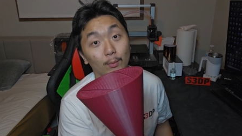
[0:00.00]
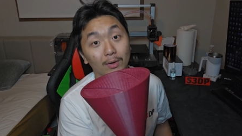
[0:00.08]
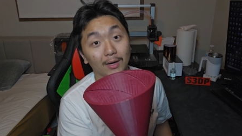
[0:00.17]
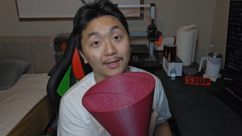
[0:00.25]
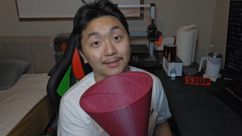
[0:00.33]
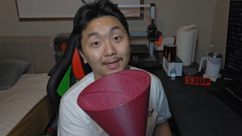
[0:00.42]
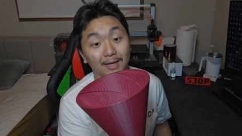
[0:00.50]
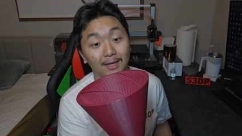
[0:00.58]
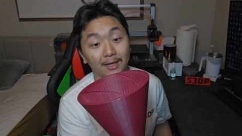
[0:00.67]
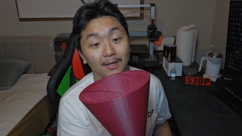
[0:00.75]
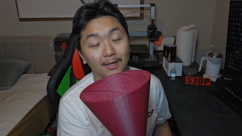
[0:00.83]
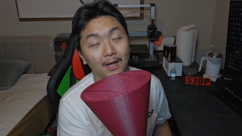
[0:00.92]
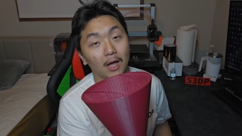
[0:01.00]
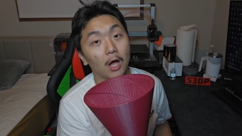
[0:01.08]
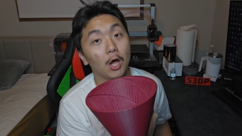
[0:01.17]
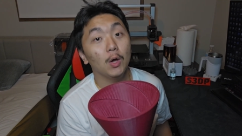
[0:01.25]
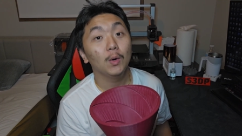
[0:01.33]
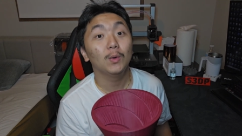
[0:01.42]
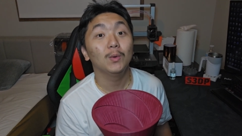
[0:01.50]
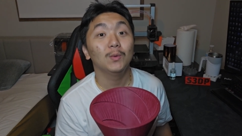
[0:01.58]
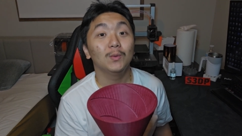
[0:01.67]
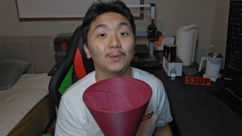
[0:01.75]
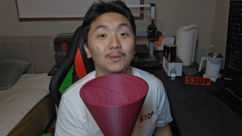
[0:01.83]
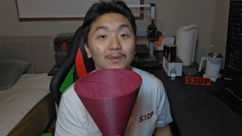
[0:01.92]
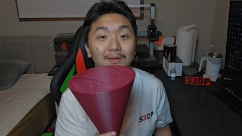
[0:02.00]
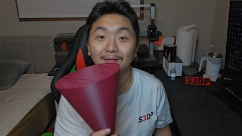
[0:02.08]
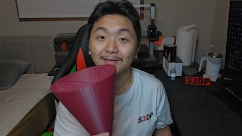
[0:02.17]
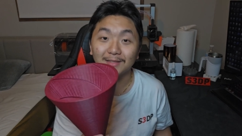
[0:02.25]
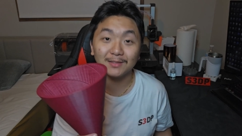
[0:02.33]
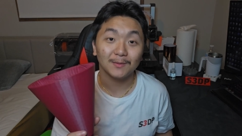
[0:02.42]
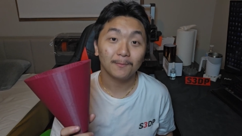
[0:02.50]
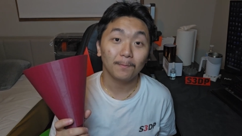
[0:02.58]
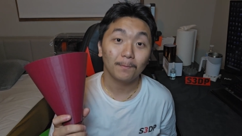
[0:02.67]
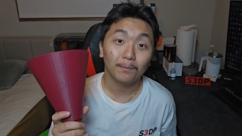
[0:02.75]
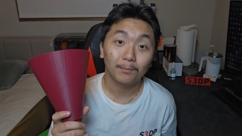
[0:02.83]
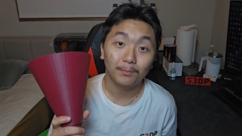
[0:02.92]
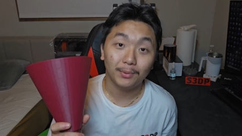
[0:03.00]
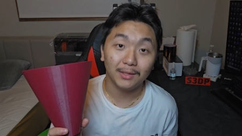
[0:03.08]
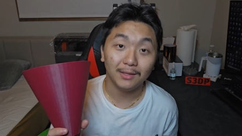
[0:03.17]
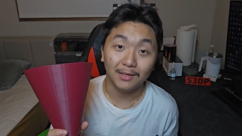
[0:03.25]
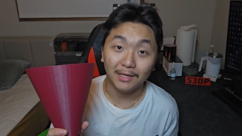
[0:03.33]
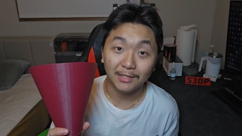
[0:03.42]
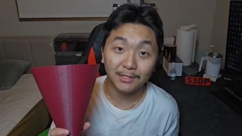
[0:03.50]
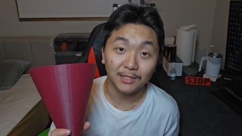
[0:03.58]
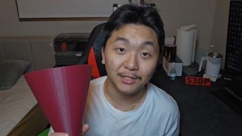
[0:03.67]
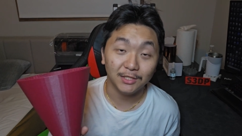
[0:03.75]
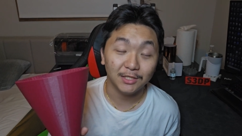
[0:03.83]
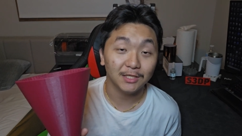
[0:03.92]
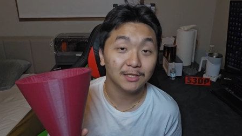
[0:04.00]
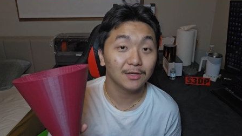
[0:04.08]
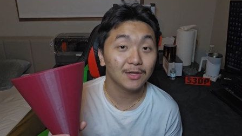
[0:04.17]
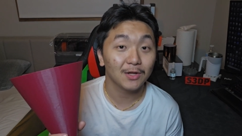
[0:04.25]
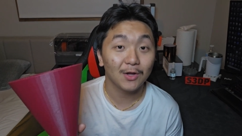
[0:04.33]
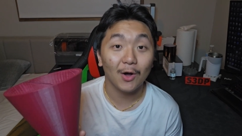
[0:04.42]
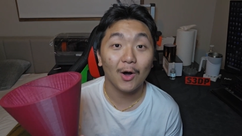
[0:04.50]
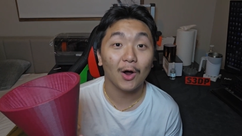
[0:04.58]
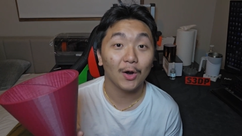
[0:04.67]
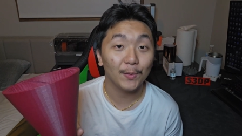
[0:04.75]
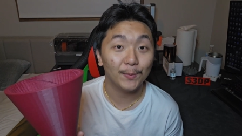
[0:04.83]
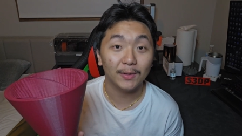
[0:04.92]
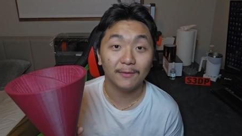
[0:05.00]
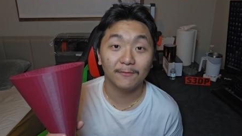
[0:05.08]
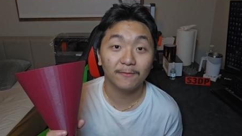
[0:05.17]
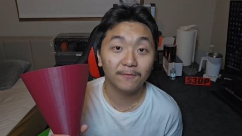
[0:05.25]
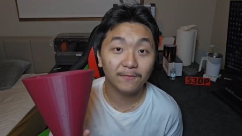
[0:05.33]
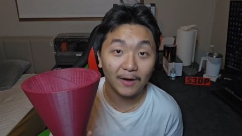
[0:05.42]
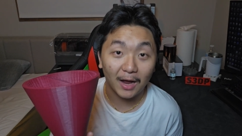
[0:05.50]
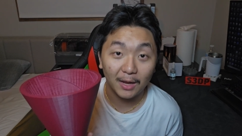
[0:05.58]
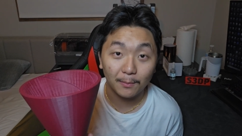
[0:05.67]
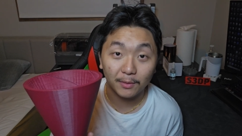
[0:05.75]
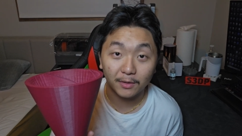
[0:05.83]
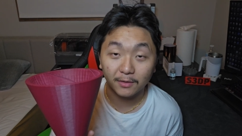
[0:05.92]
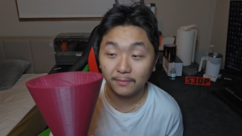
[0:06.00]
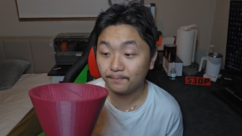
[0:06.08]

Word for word: I realized that, oh, this is P E T G carbon fiber.